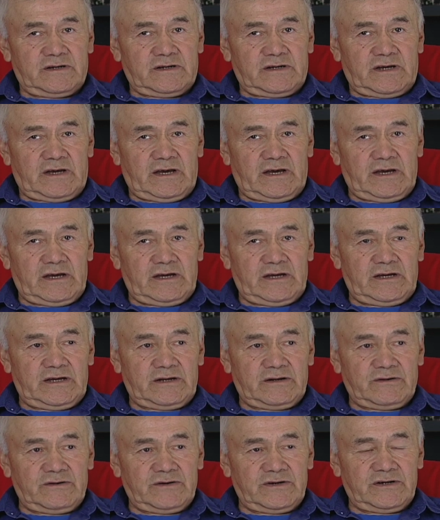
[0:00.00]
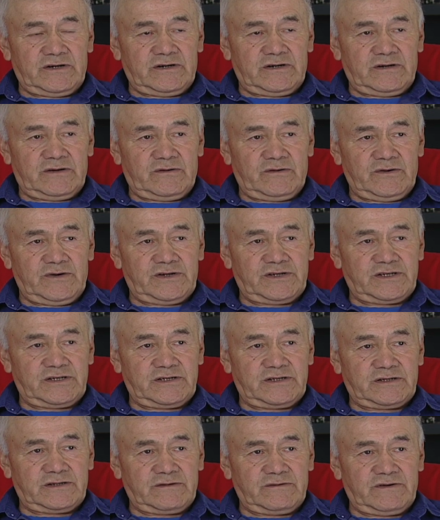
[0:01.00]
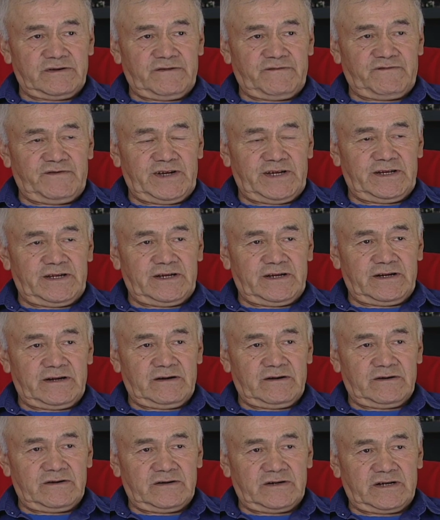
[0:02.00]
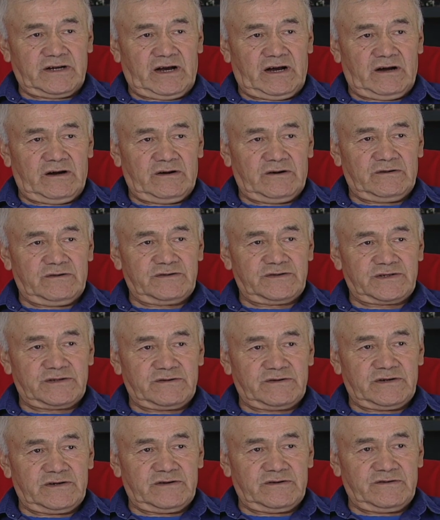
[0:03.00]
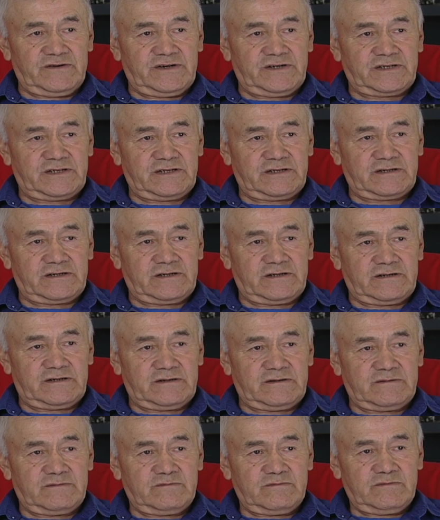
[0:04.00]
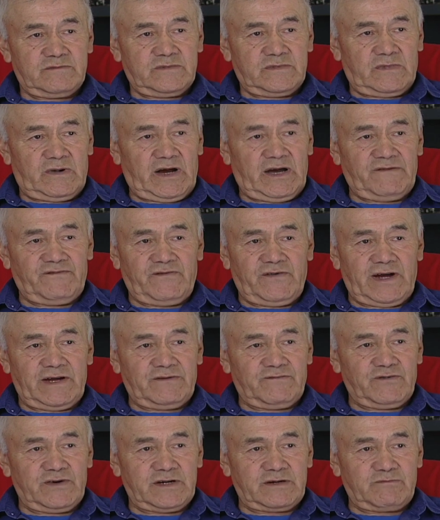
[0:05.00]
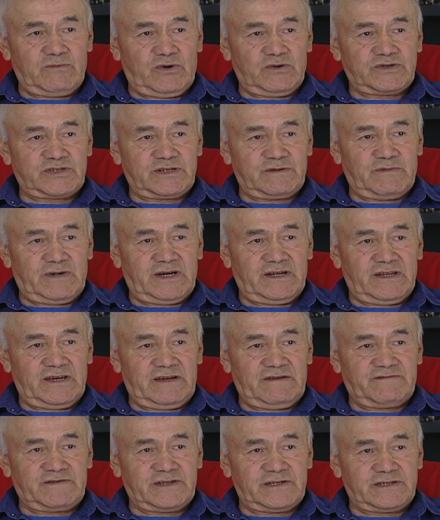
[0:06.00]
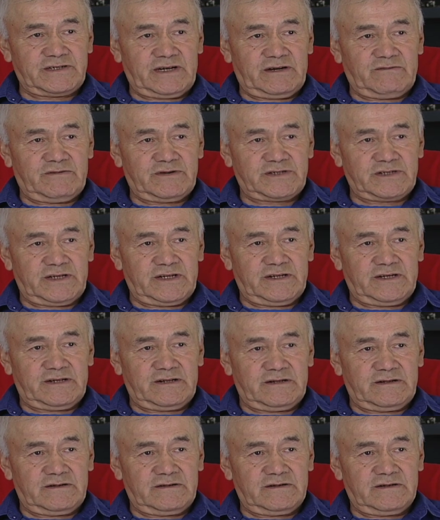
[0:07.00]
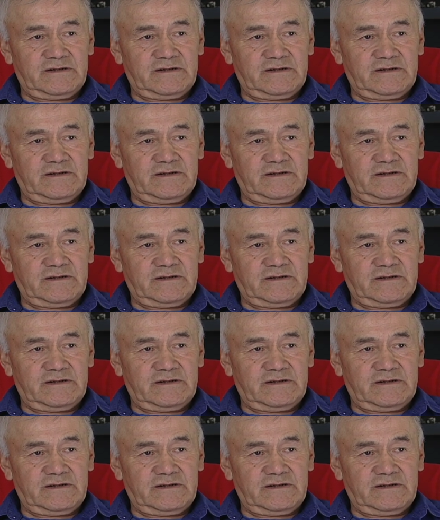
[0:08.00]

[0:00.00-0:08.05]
haying or horses or feeding cows or horses, and I've worked most of my life since I was a little